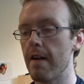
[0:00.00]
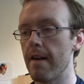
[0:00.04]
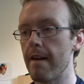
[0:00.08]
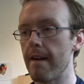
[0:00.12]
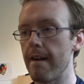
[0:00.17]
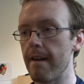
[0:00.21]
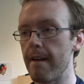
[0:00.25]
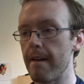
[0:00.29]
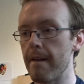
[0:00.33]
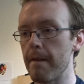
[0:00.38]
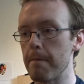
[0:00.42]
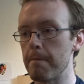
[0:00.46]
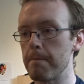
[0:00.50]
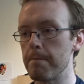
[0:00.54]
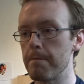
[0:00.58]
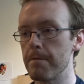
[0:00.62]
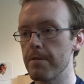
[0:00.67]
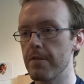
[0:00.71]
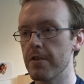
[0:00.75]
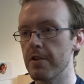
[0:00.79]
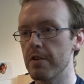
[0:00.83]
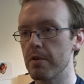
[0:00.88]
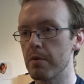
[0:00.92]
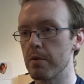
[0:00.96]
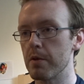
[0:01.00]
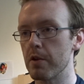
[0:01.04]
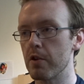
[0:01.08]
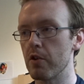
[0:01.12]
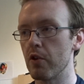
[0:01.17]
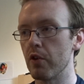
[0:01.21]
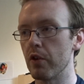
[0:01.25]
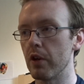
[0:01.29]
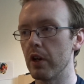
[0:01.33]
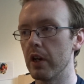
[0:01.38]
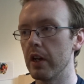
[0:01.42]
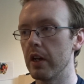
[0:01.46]
So we're
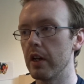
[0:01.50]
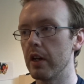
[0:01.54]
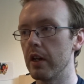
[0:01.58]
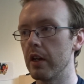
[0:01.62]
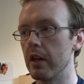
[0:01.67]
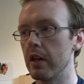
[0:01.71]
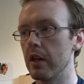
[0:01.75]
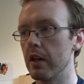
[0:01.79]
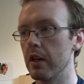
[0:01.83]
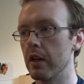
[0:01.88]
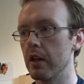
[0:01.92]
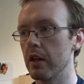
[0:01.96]
currently,